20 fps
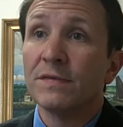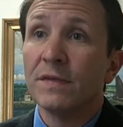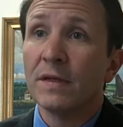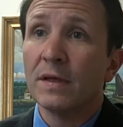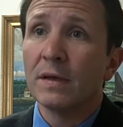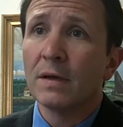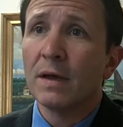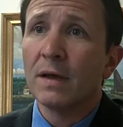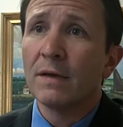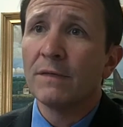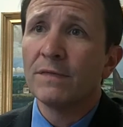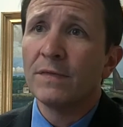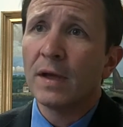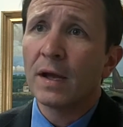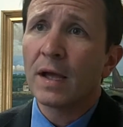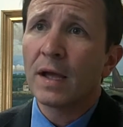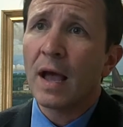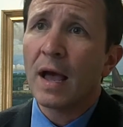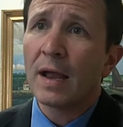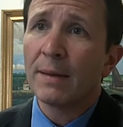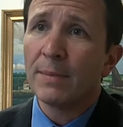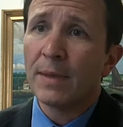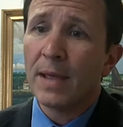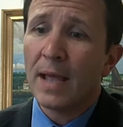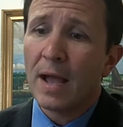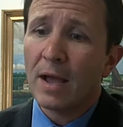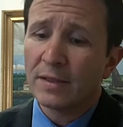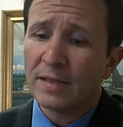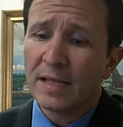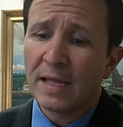of the economy
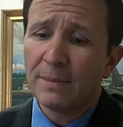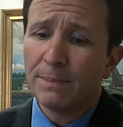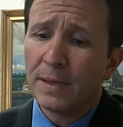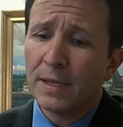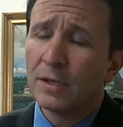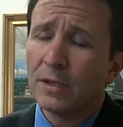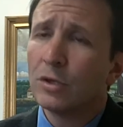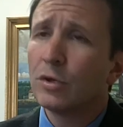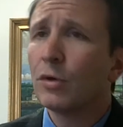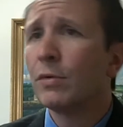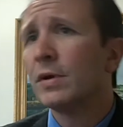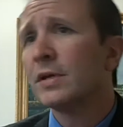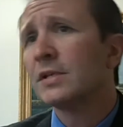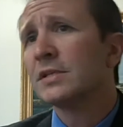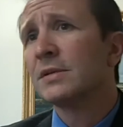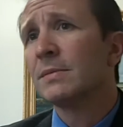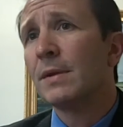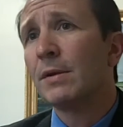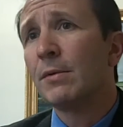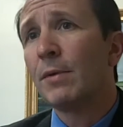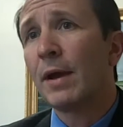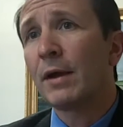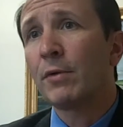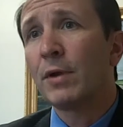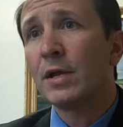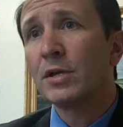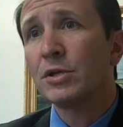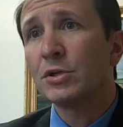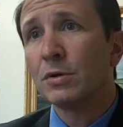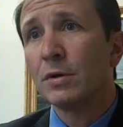out, that being tourism and
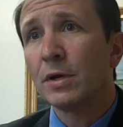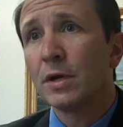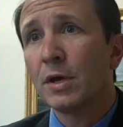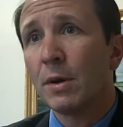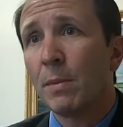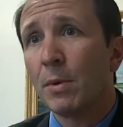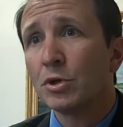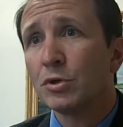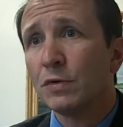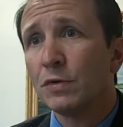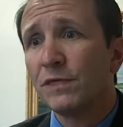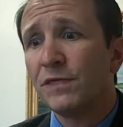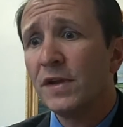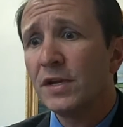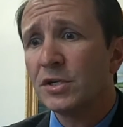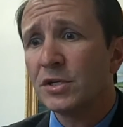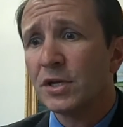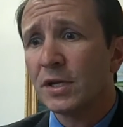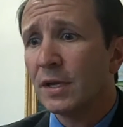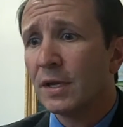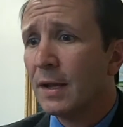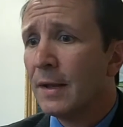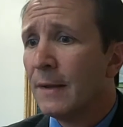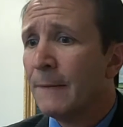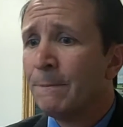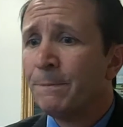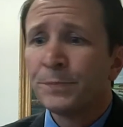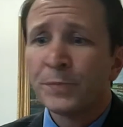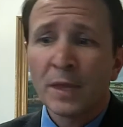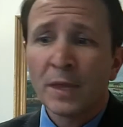recreational and commercial fishing.
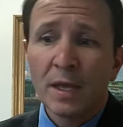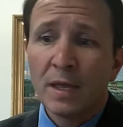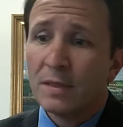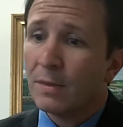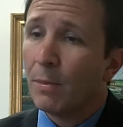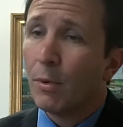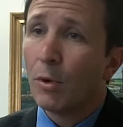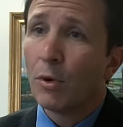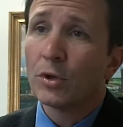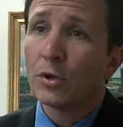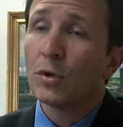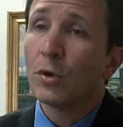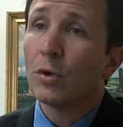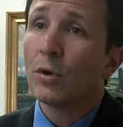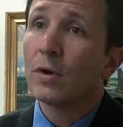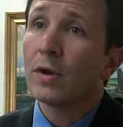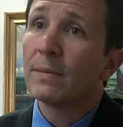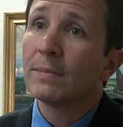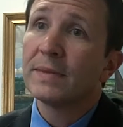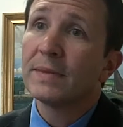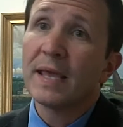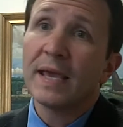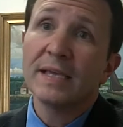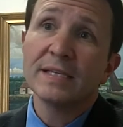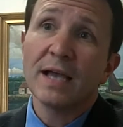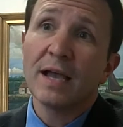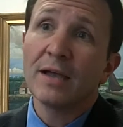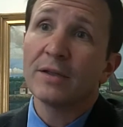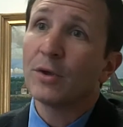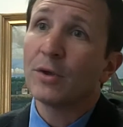The moratorium
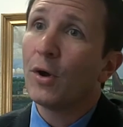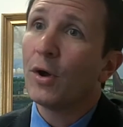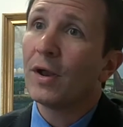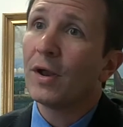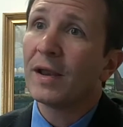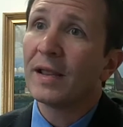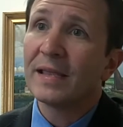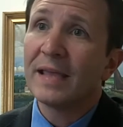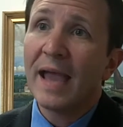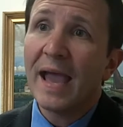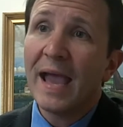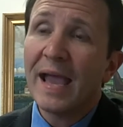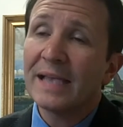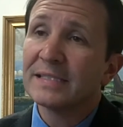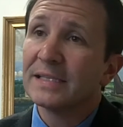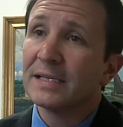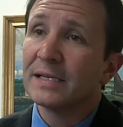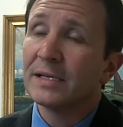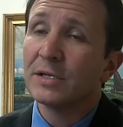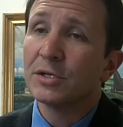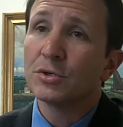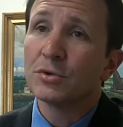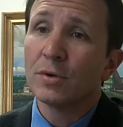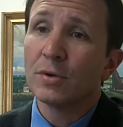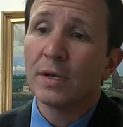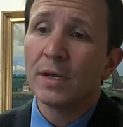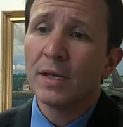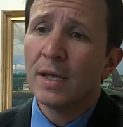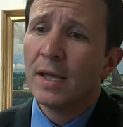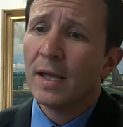takes out the oil and gas
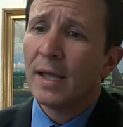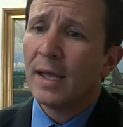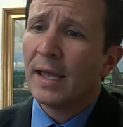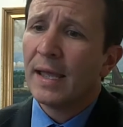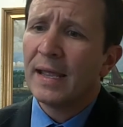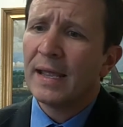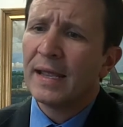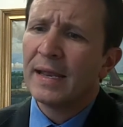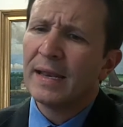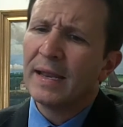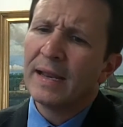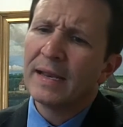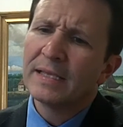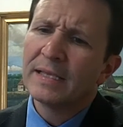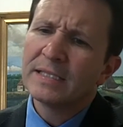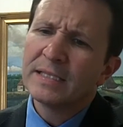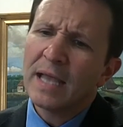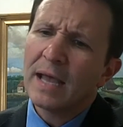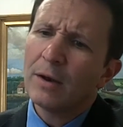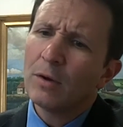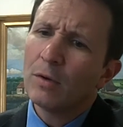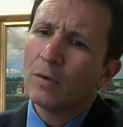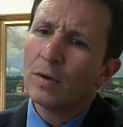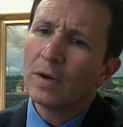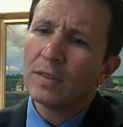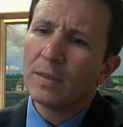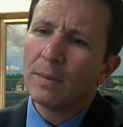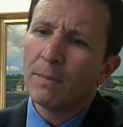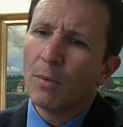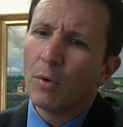industry, and it's not
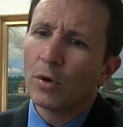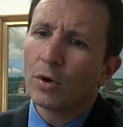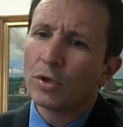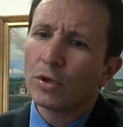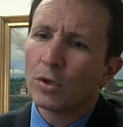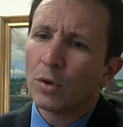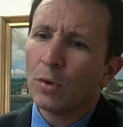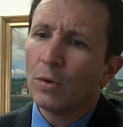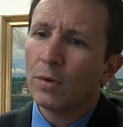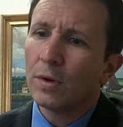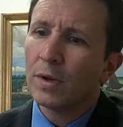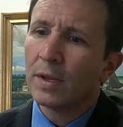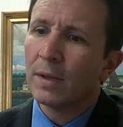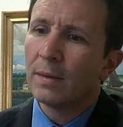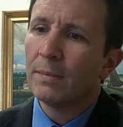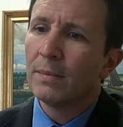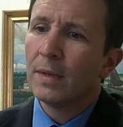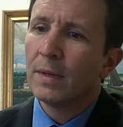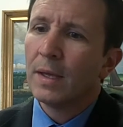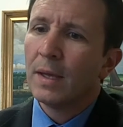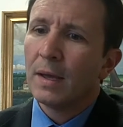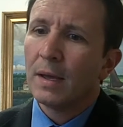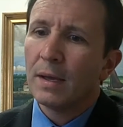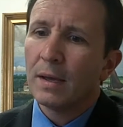only the moratorium